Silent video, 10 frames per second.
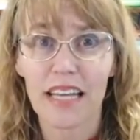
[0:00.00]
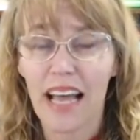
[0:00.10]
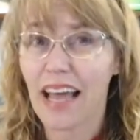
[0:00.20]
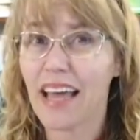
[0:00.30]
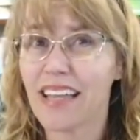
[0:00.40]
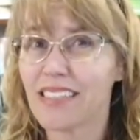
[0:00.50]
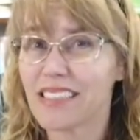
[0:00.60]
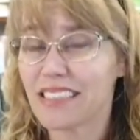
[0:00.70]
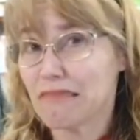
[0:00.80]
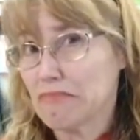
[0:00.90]

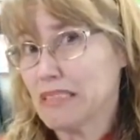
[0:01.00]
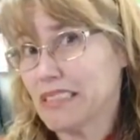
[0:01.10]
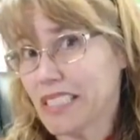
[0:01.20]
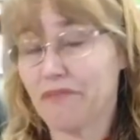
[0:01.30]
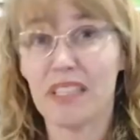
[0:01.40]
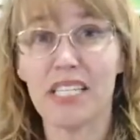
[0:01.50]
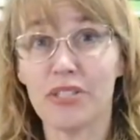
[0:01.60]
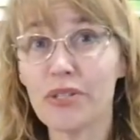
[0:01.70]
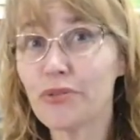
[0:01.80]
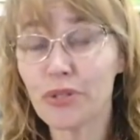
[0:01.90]
And if they
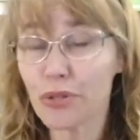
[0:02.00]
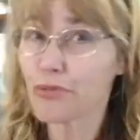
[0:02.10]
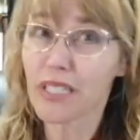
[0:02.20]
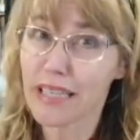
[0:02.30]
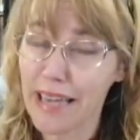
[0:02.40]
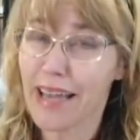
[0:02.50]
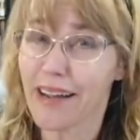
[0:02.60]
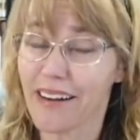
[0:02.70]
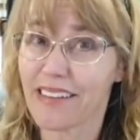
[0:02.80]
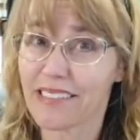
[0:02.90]
do, do you really
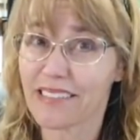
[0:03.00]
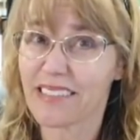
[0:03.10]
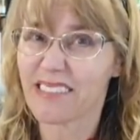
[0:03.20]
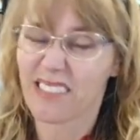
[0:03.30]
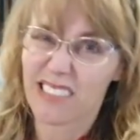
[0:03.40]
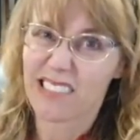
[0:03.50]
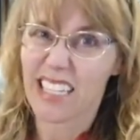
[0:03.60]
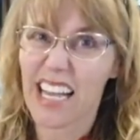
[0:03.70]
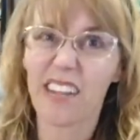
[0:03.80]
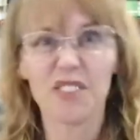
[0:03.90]
care?
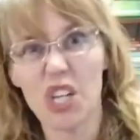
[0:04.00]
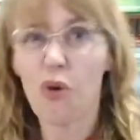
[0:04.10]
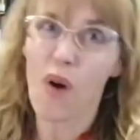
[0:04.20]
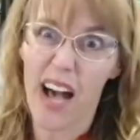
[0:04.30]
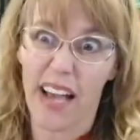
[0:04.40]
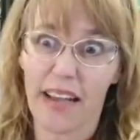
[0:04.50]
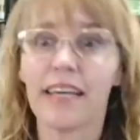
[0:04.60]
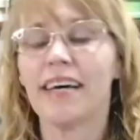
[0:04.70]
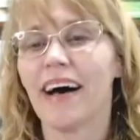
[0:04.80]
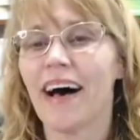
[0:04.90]
And if so, why?
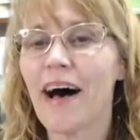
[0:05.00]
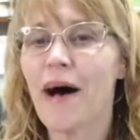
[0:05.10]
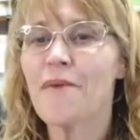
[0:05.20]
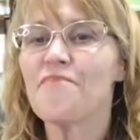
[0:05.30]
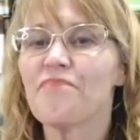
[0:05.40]
Uh,